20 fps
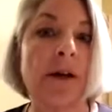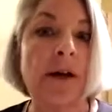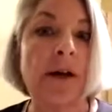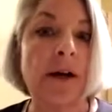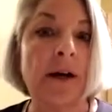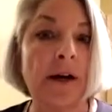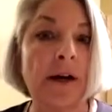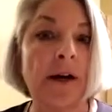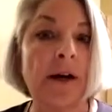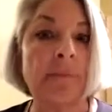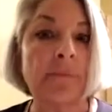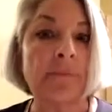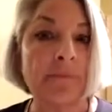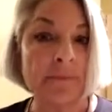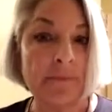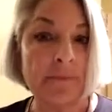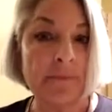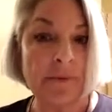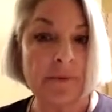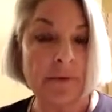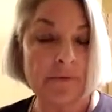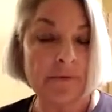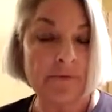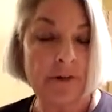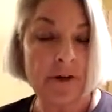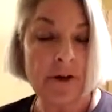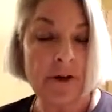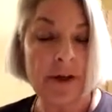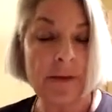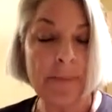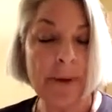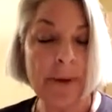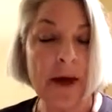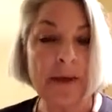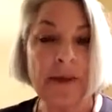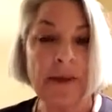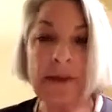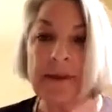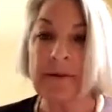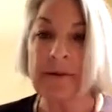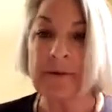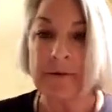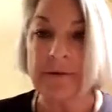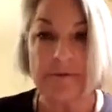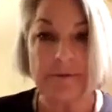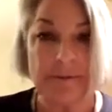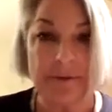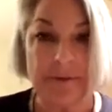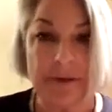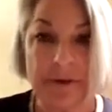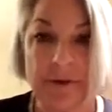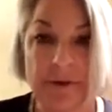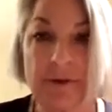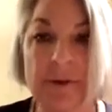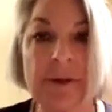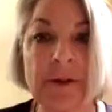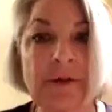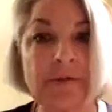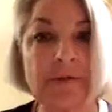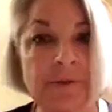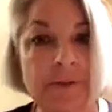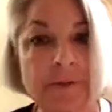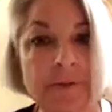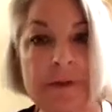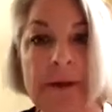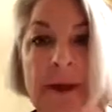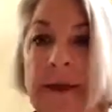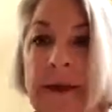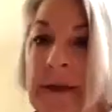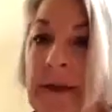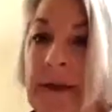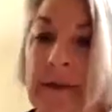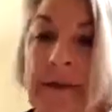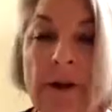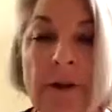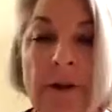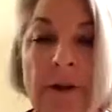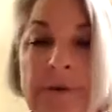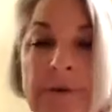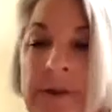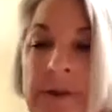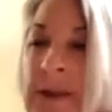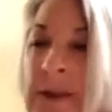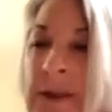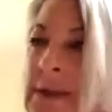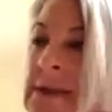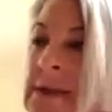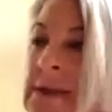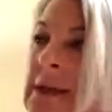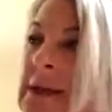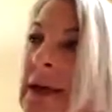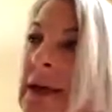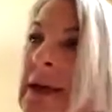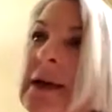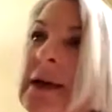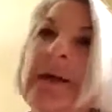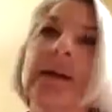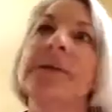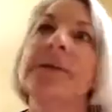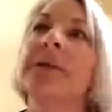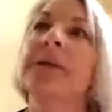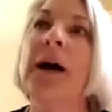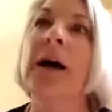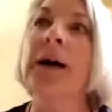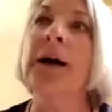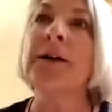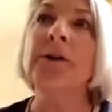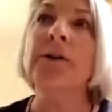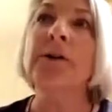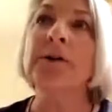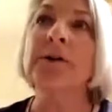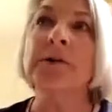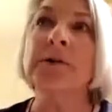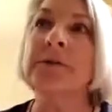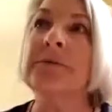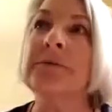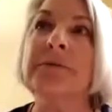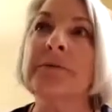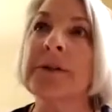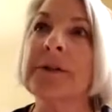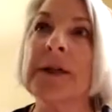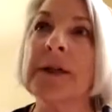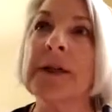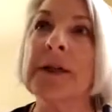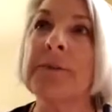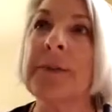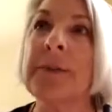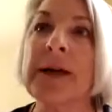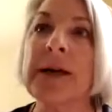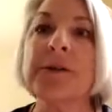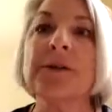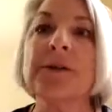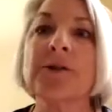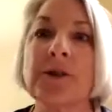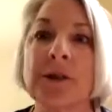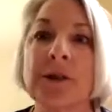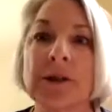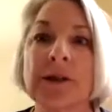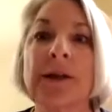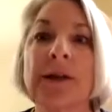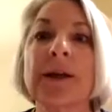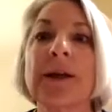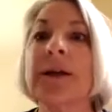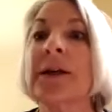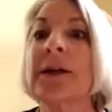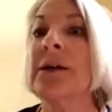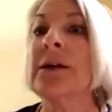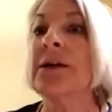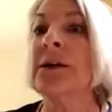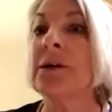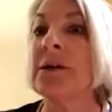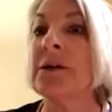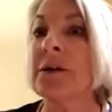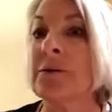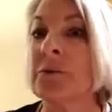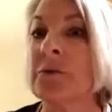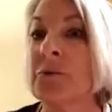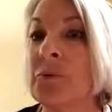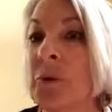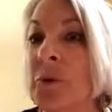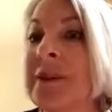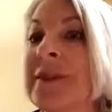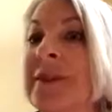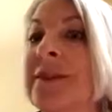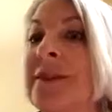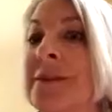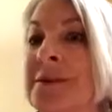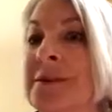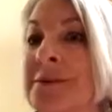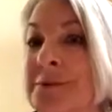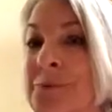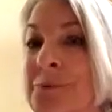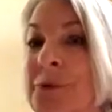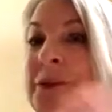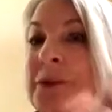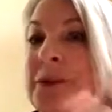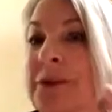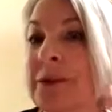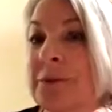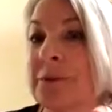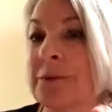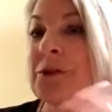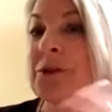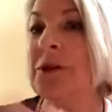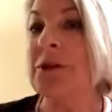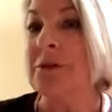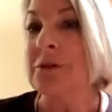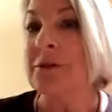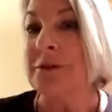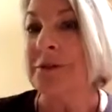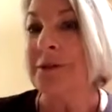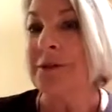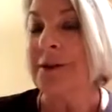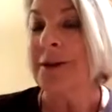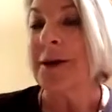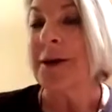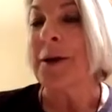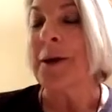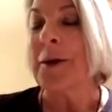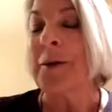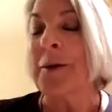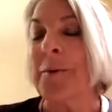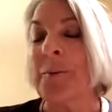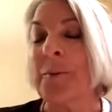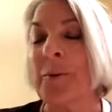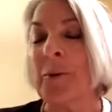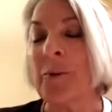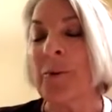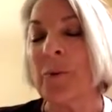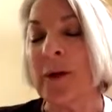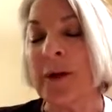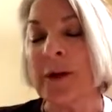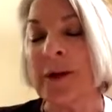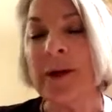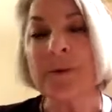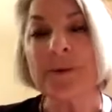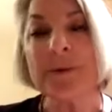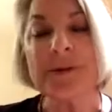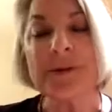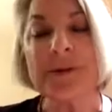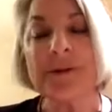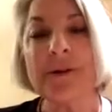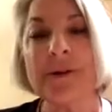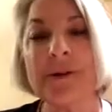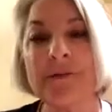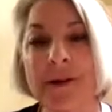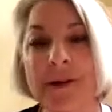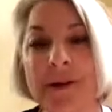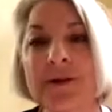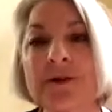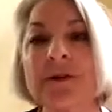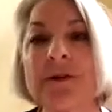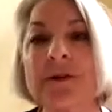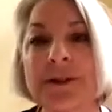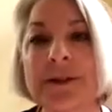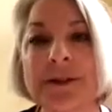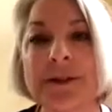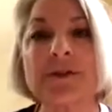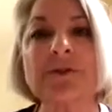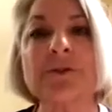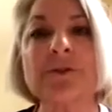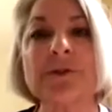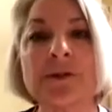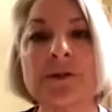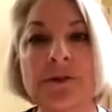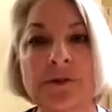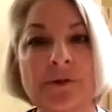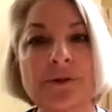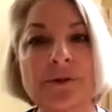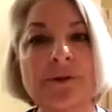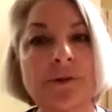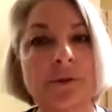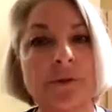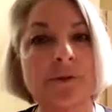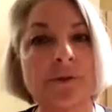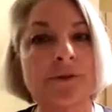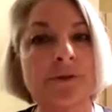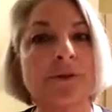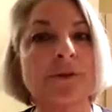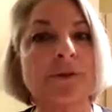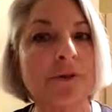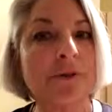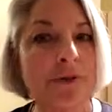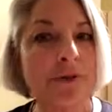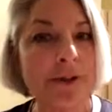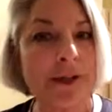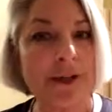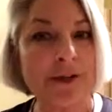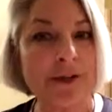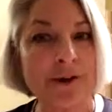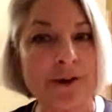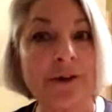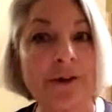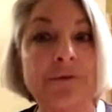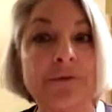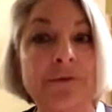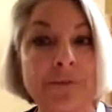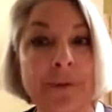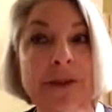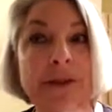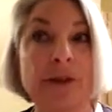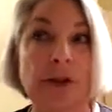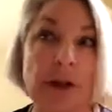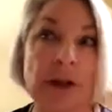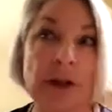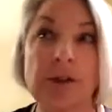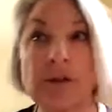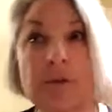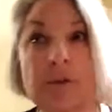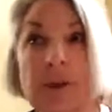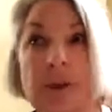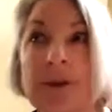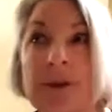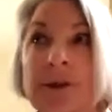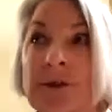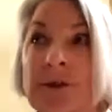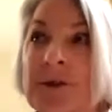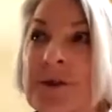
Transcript: I'm very empathic, intuitive, and psychic and all those things, and I couldn't get any messaging with the images. But when I was eventually introduced almost 2 years later, after my dark 2 years,